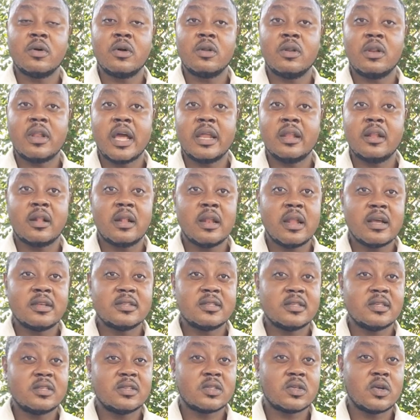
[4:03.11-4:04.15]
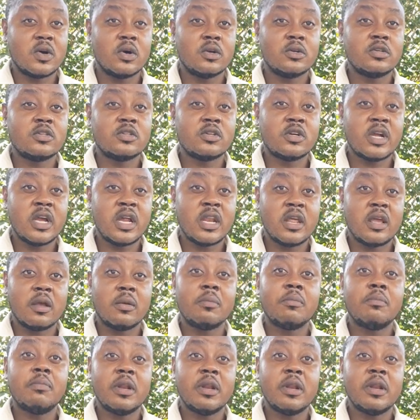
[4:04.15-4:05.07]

online classes or training.